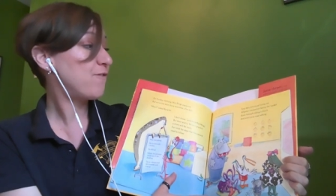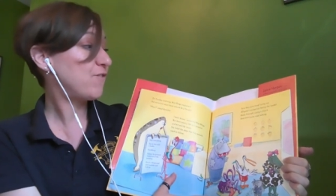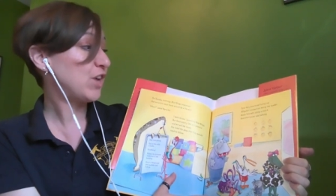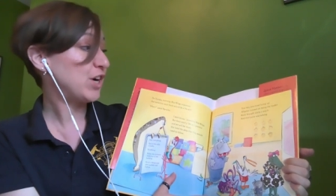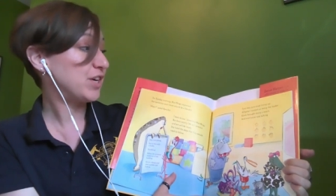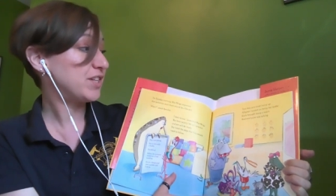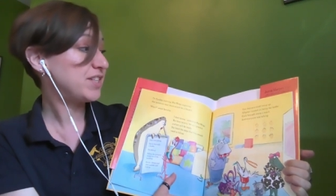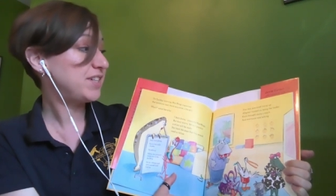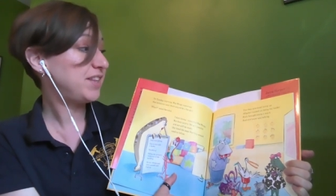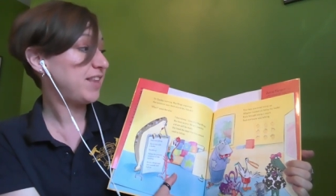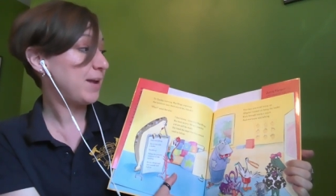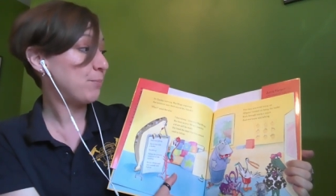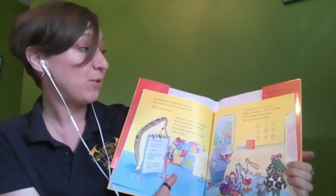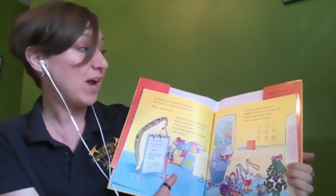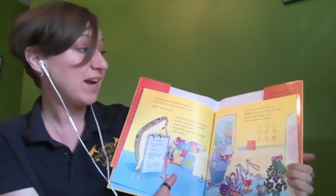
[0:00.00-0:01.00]
First,
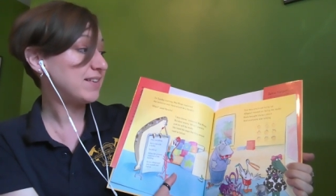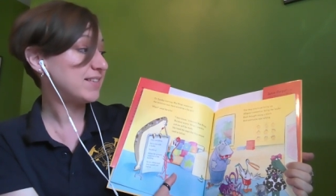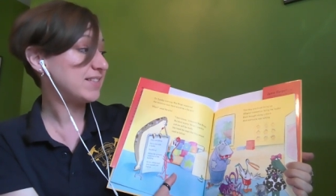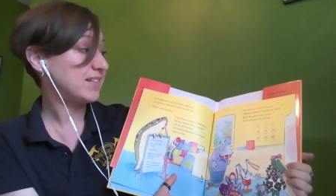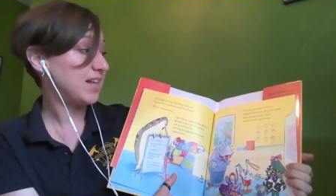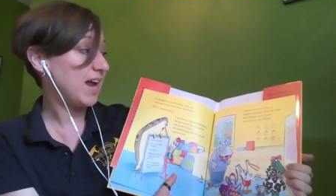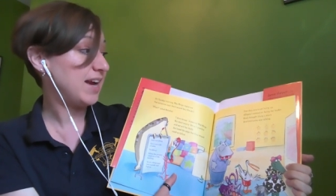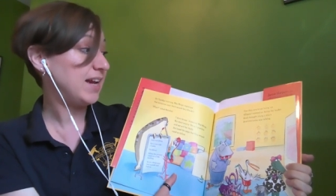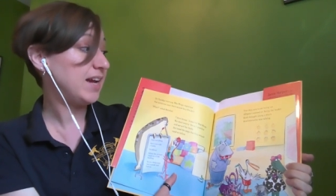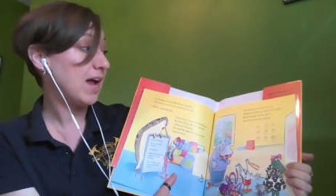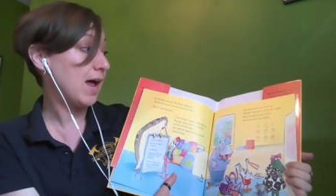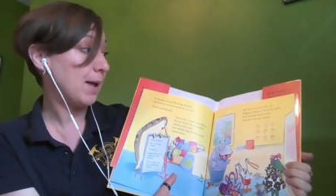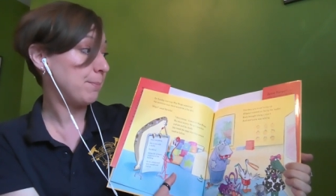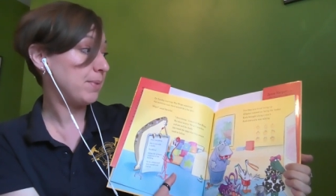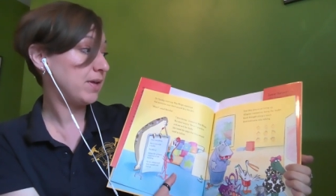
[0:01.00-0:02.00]
they practiced lining
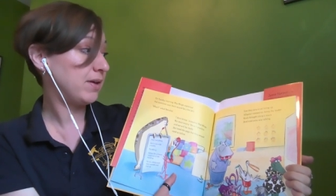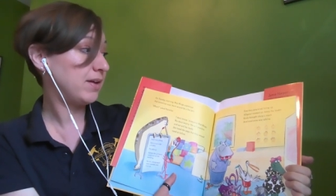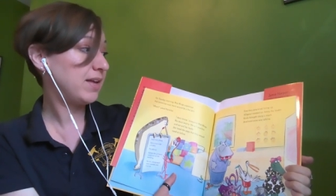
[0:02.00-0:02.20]
up.